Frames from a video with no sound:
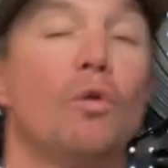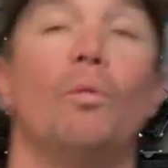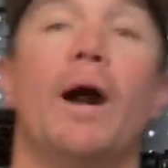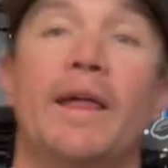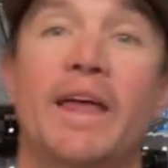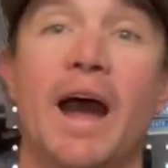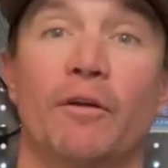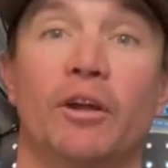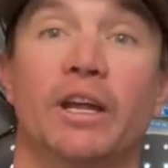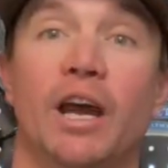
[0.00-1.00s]
why that
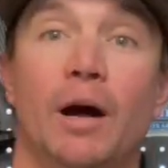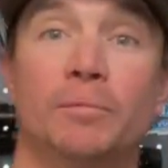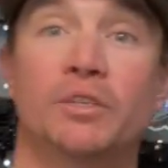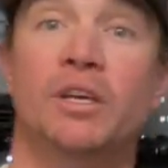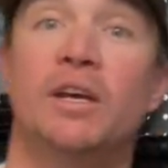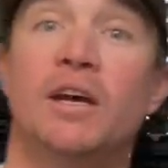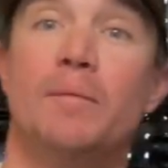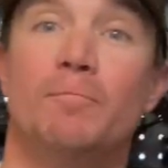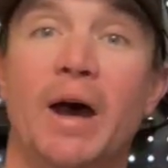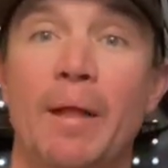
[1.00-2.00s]
really helps.
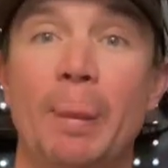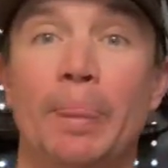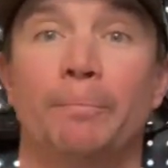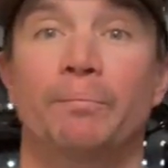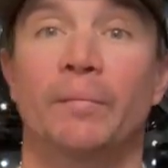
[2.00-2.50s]
But